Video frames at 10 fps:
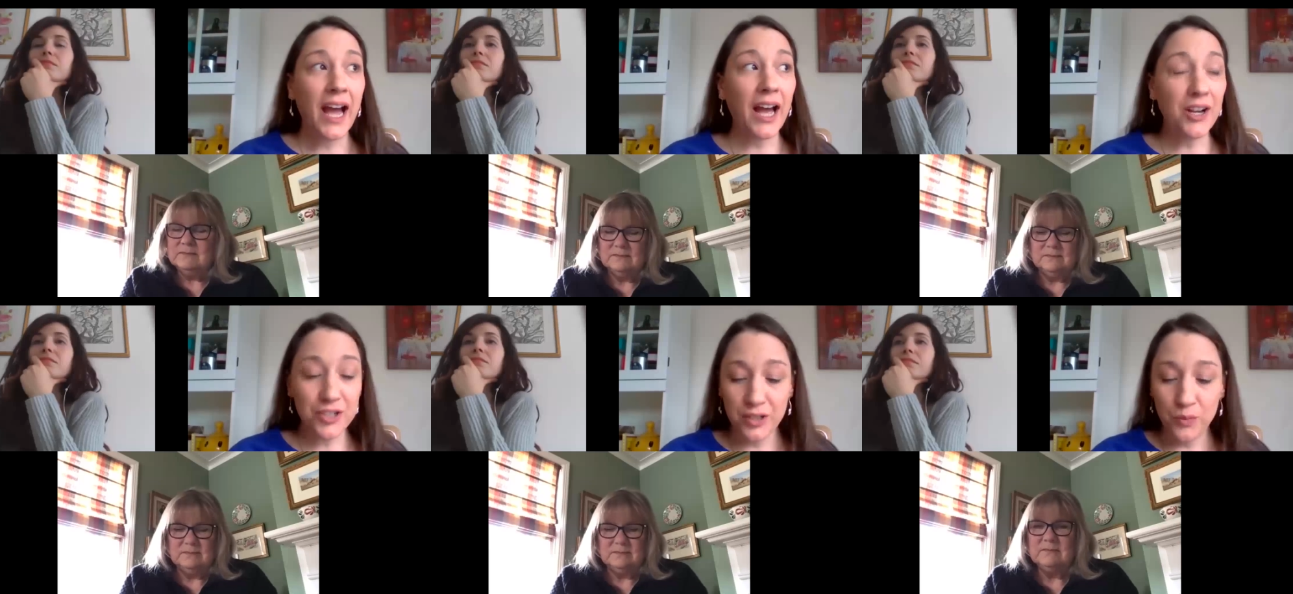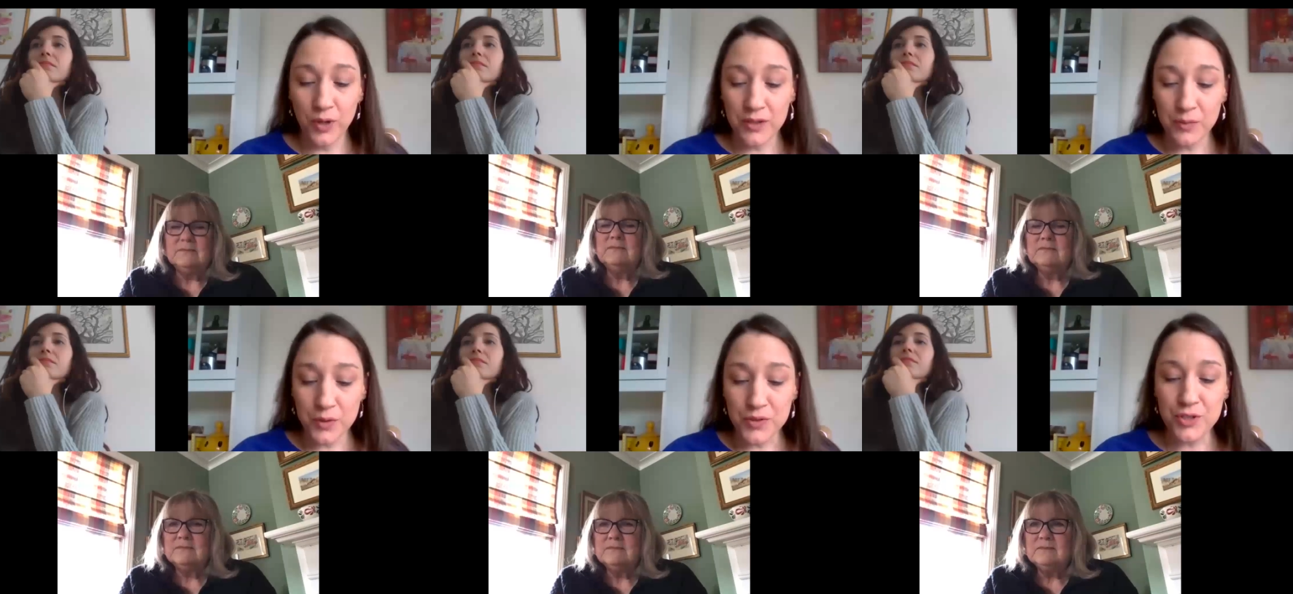Speaker 1: actually one of the
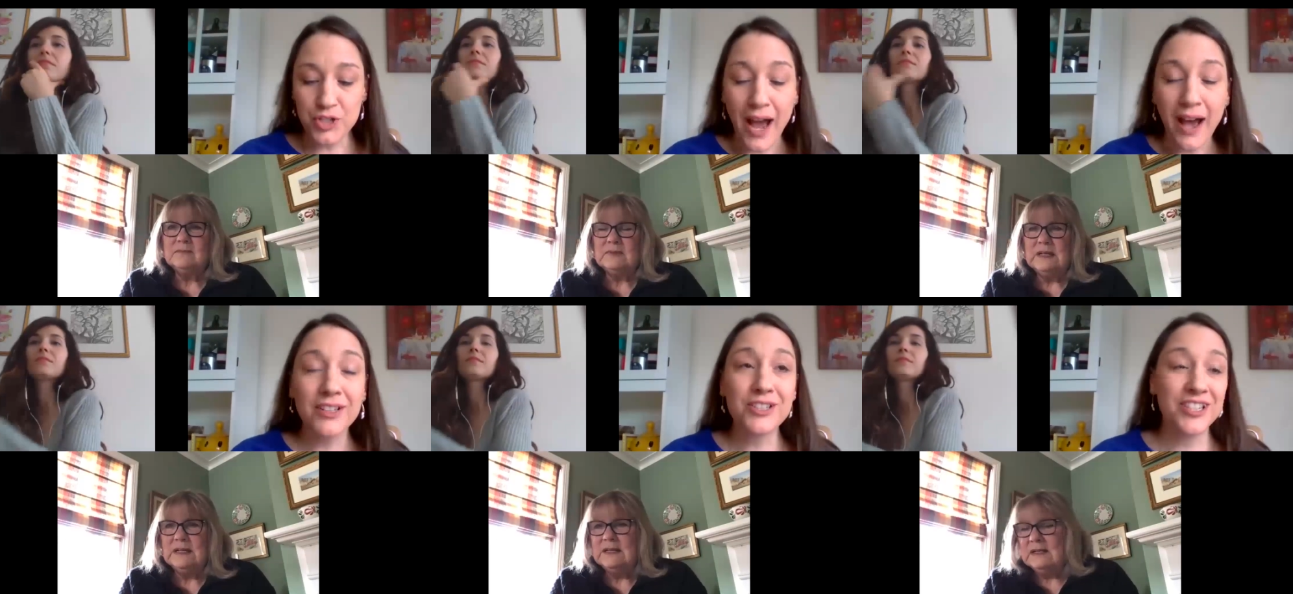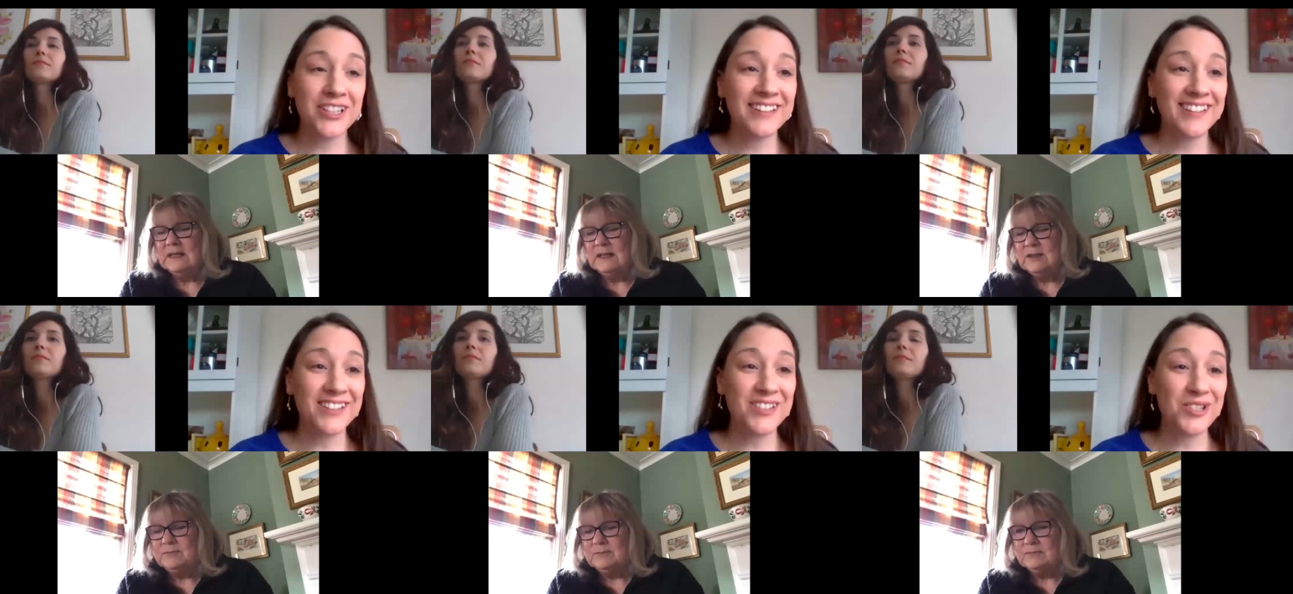most challenging
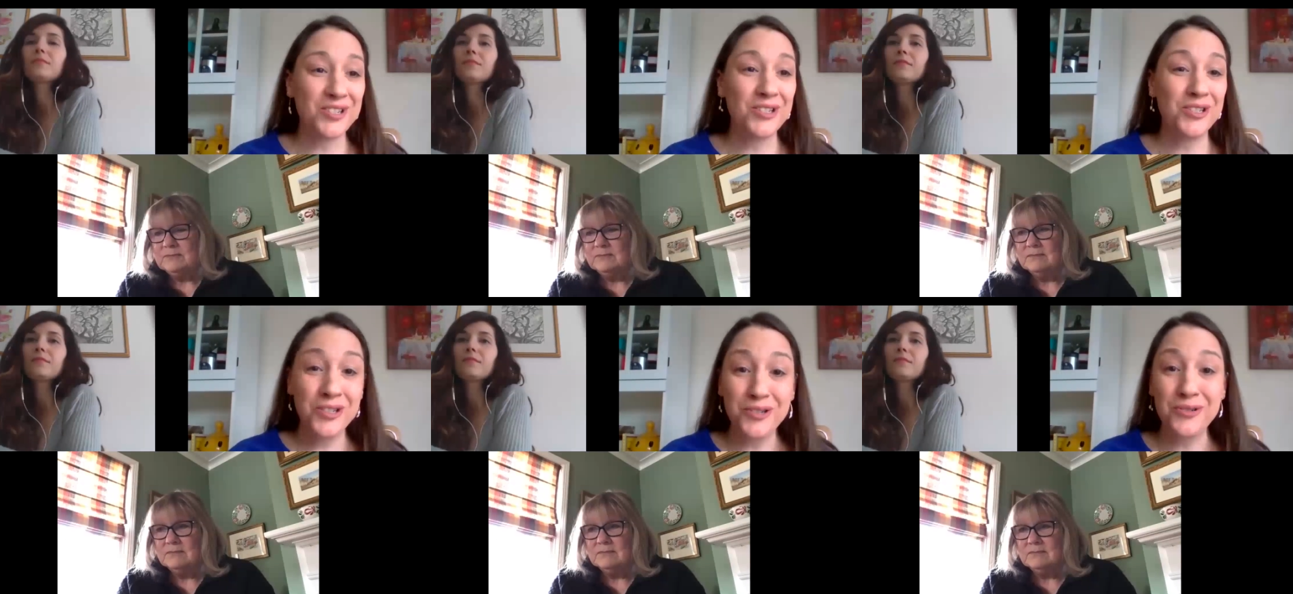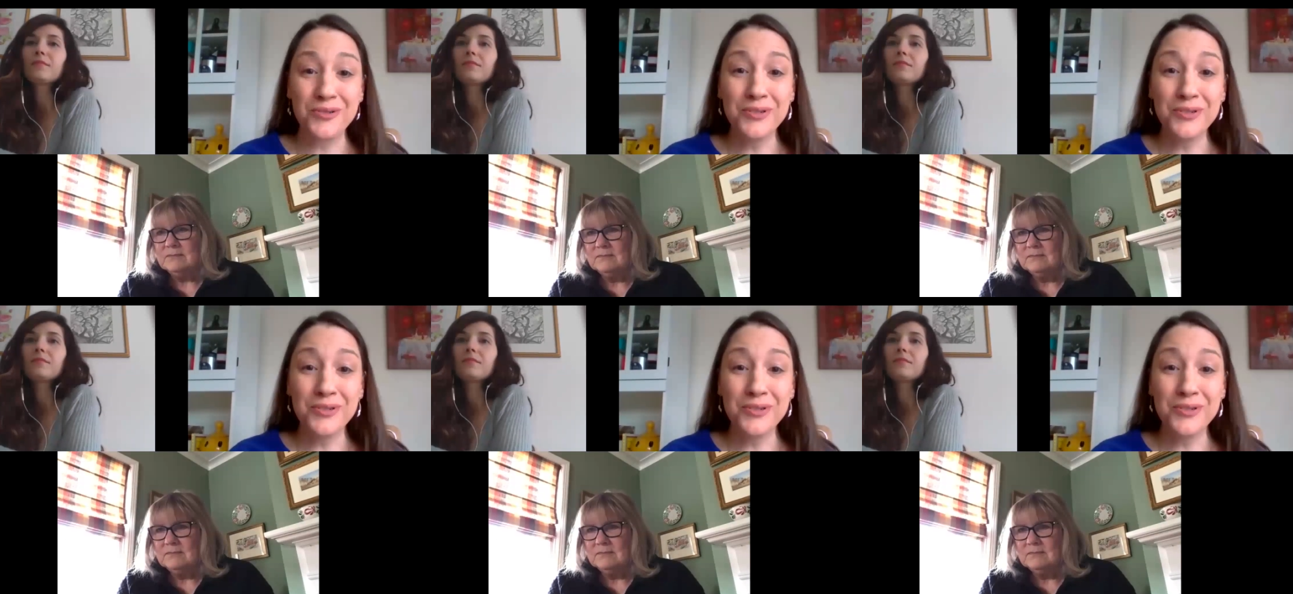things to do